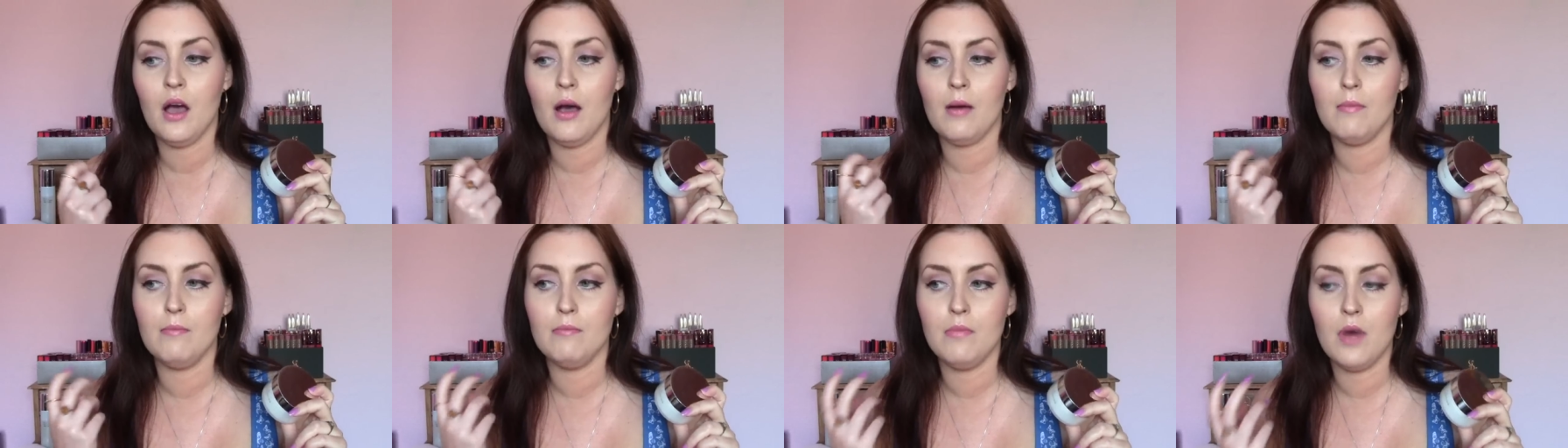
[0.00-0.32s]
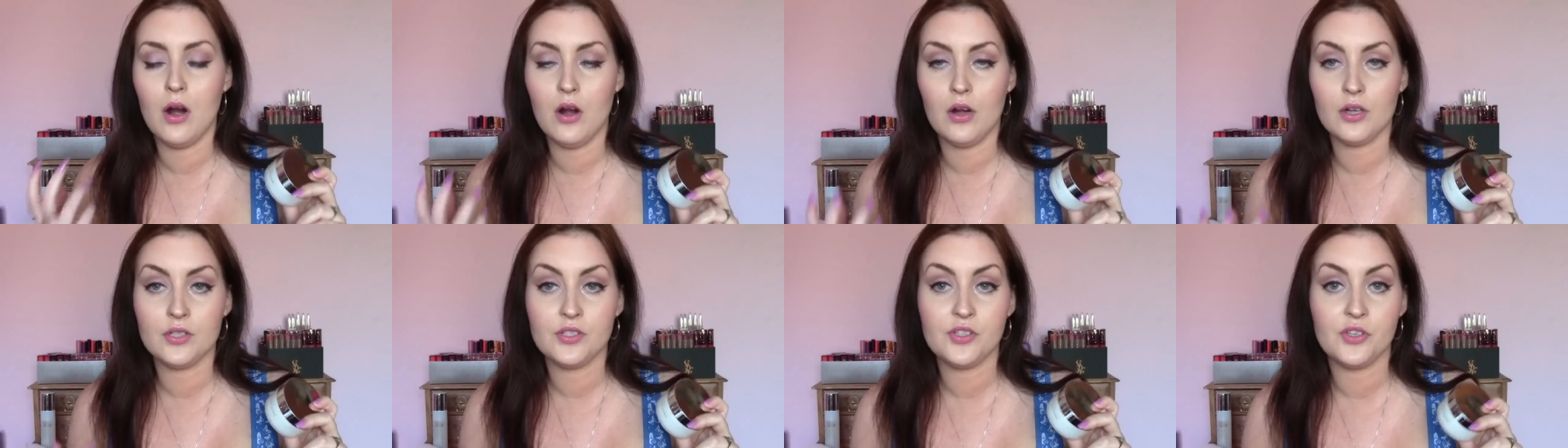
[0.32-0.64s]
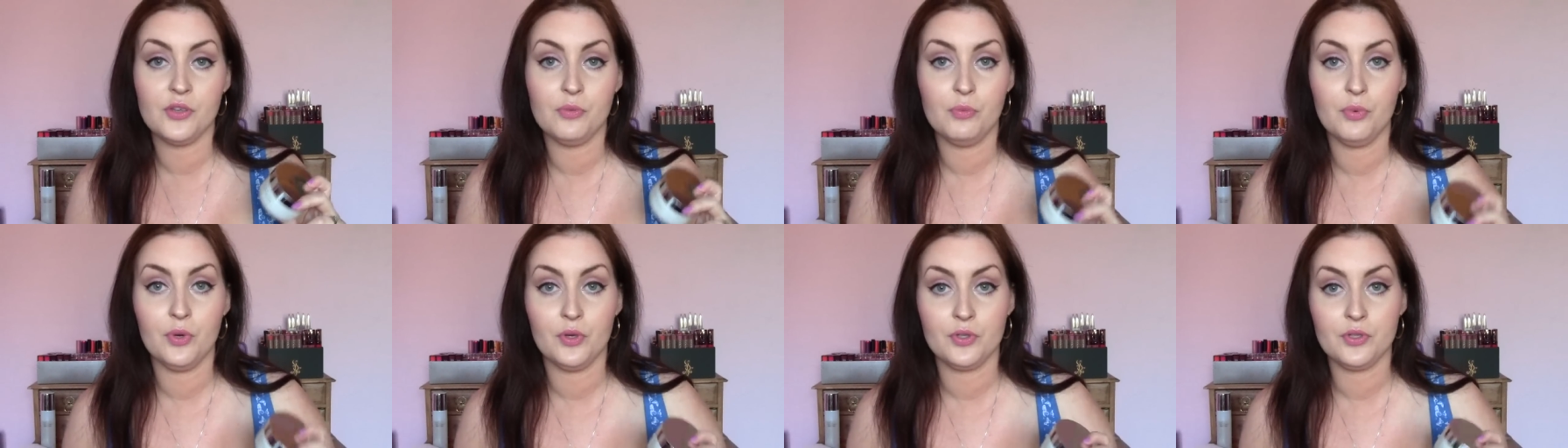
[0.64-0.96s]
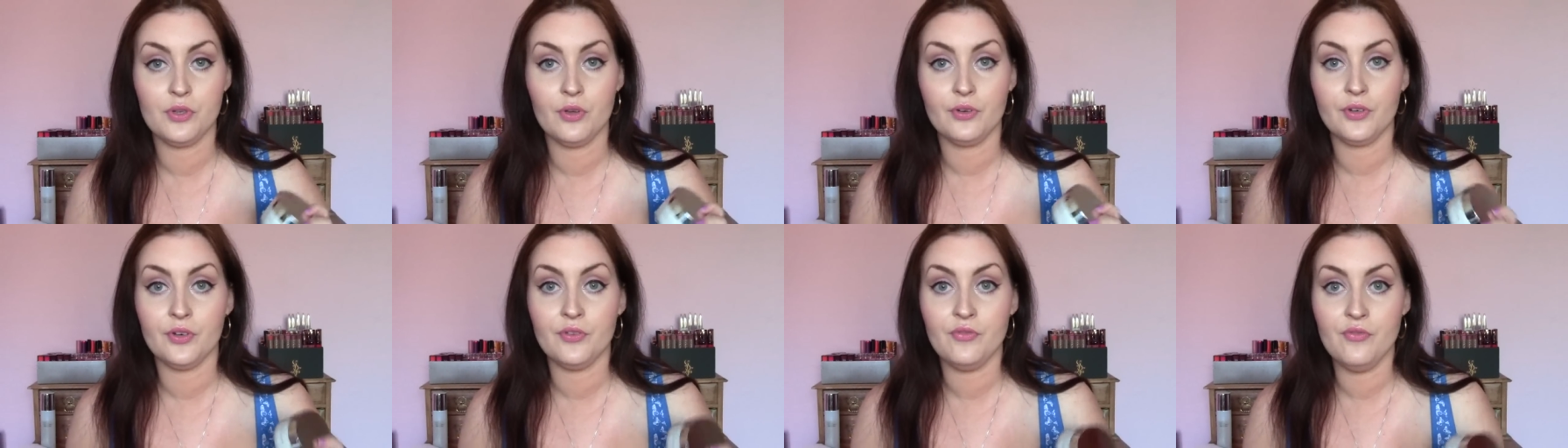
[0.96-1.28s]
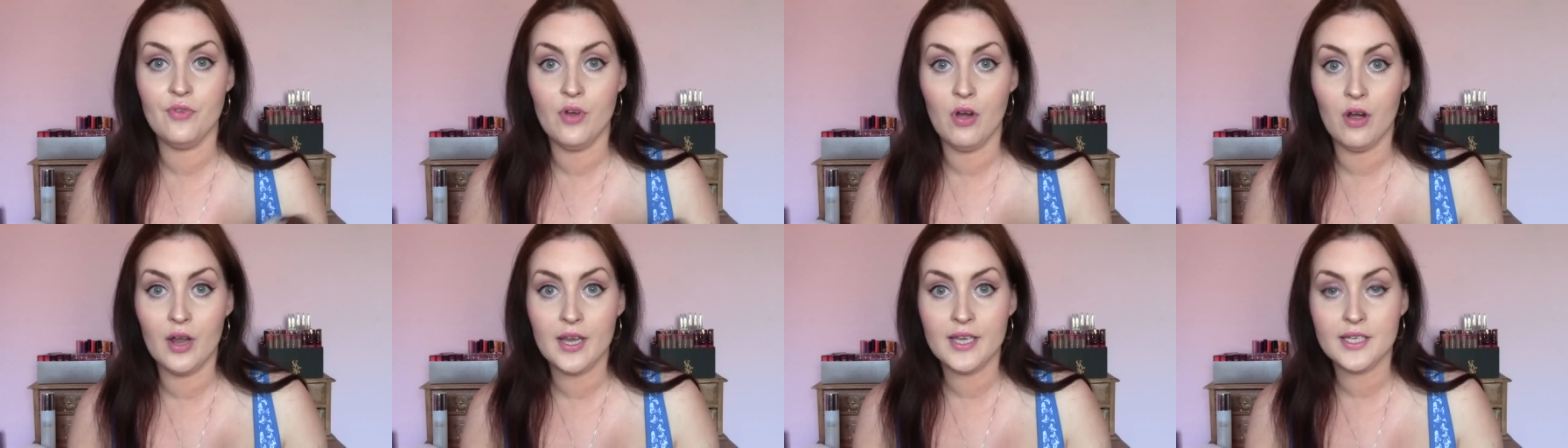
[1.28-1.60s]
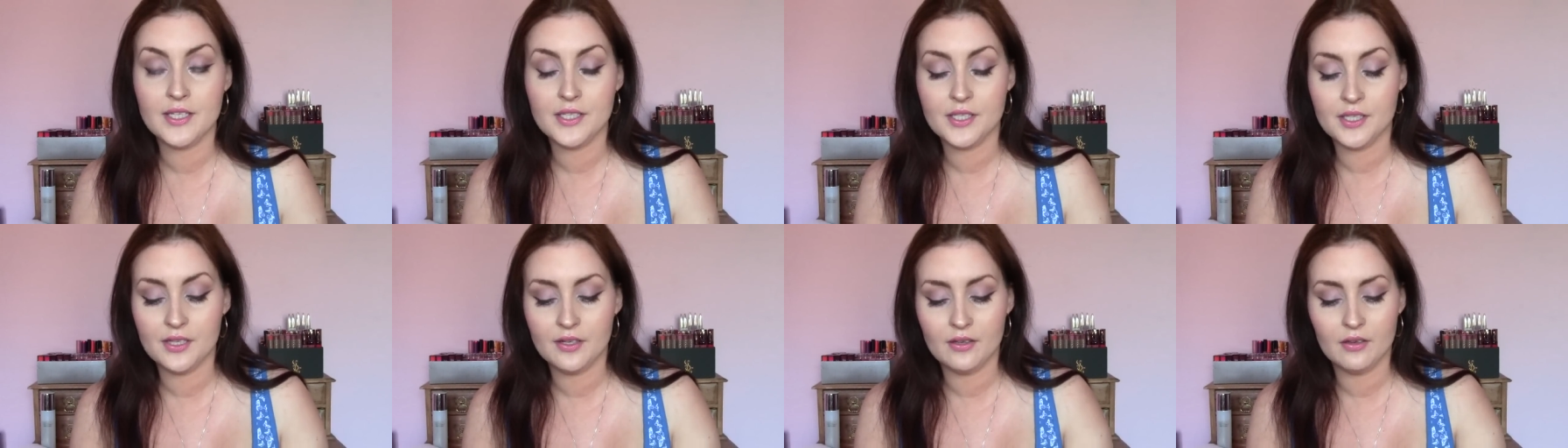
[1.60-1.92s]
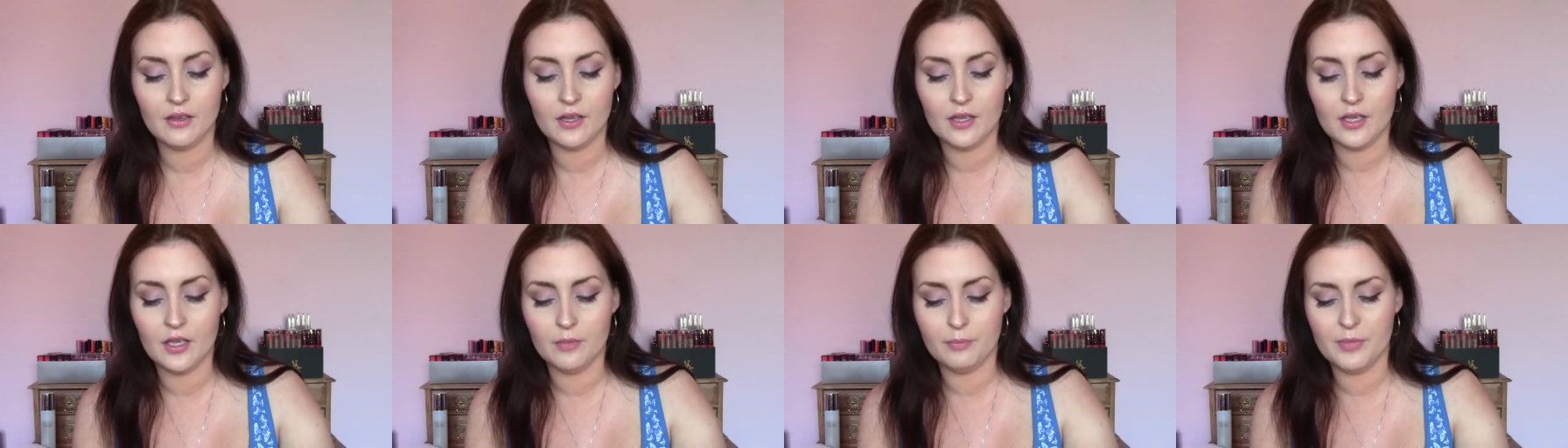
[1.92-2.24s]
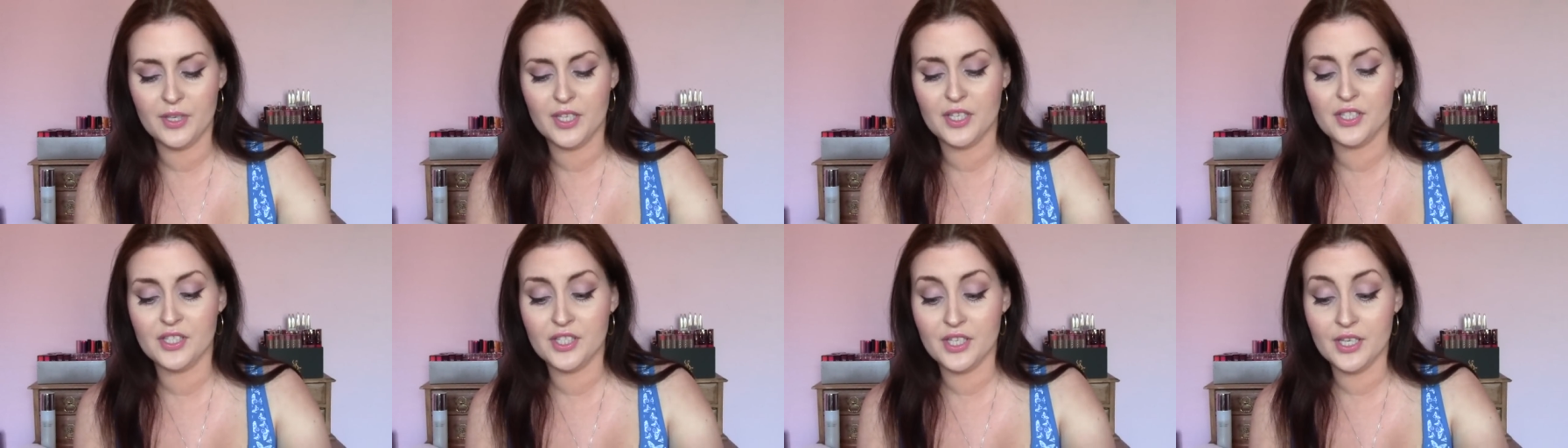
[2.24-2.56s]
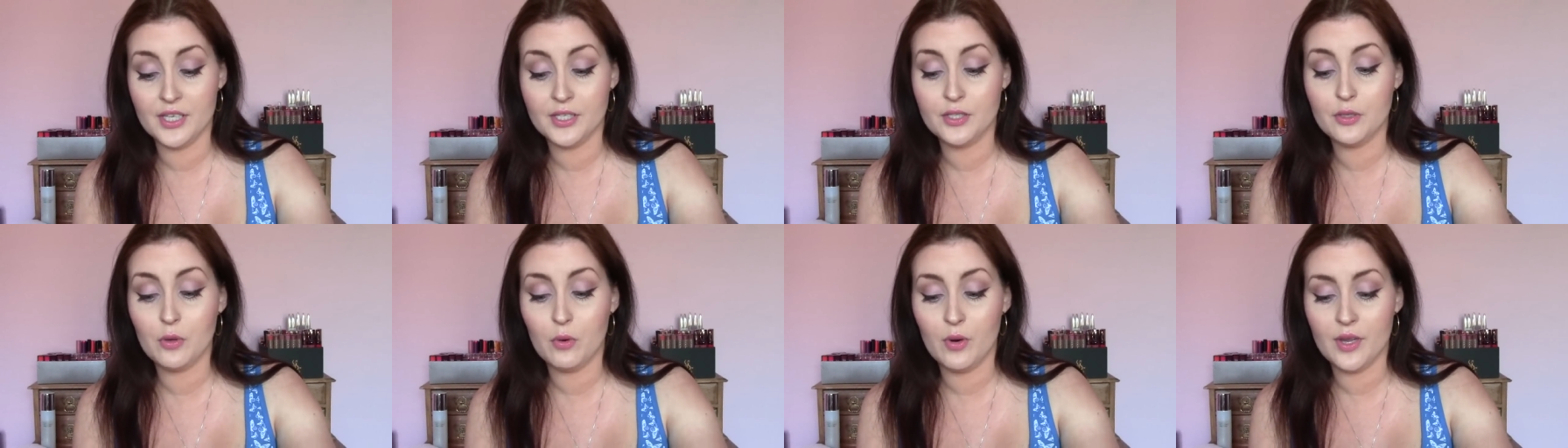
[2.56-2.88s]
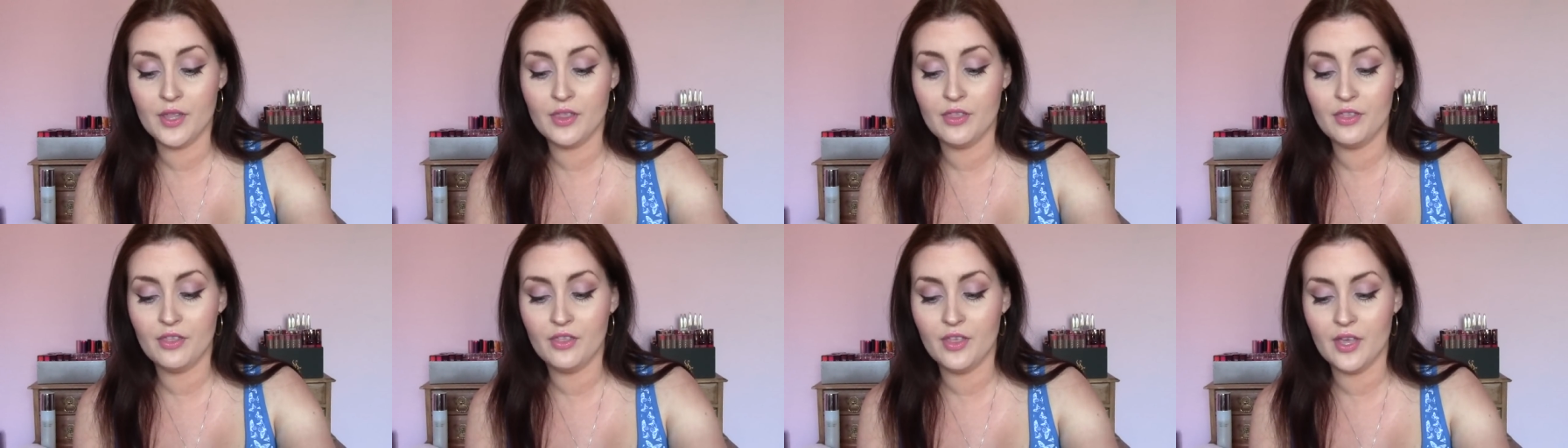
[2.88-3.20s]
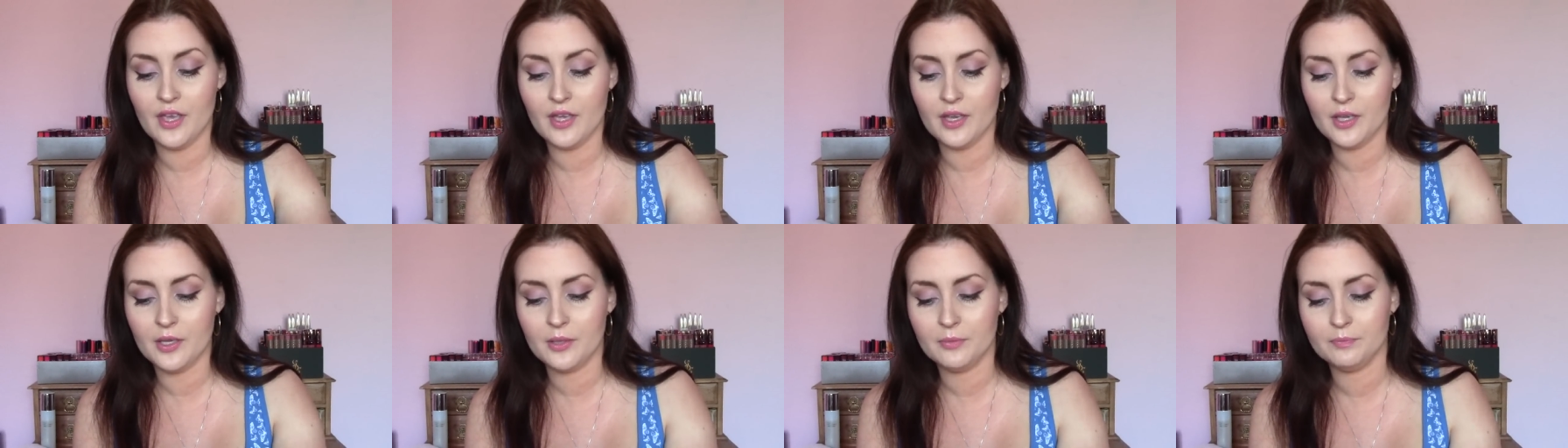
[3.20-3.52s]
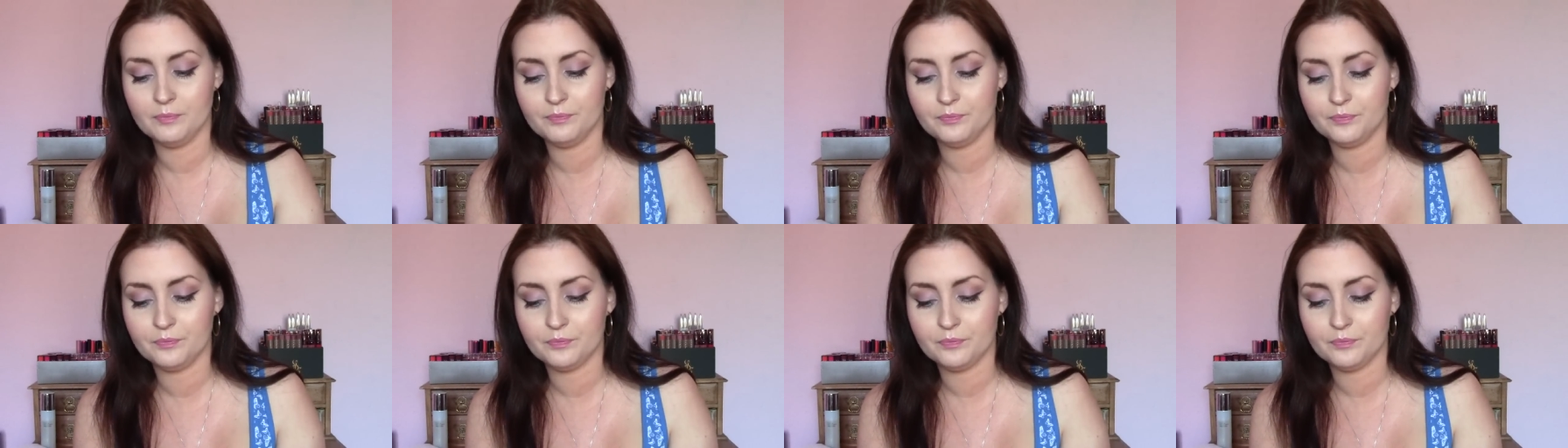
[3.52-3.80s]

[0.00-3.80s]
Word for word: a mask you put on at night because it is quite thick.